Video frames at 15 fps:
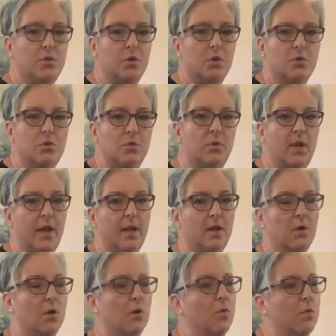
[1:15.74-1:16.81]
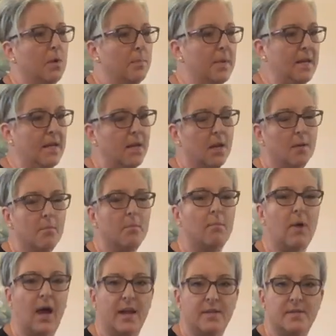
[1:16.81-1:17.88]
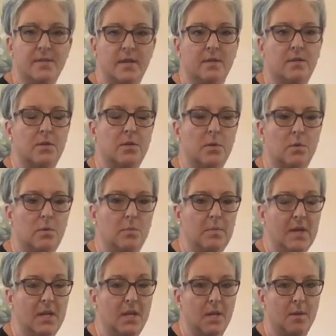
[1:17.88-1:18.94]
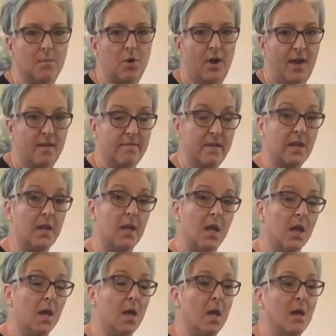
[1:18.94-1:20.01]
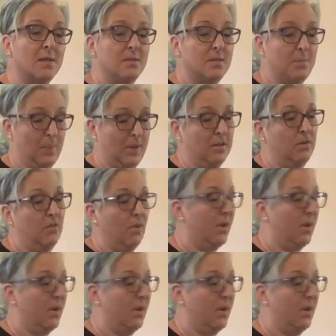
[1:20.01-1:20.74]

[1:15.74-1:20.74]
can do lighter or medium. I tend to do medium or heavy, depending on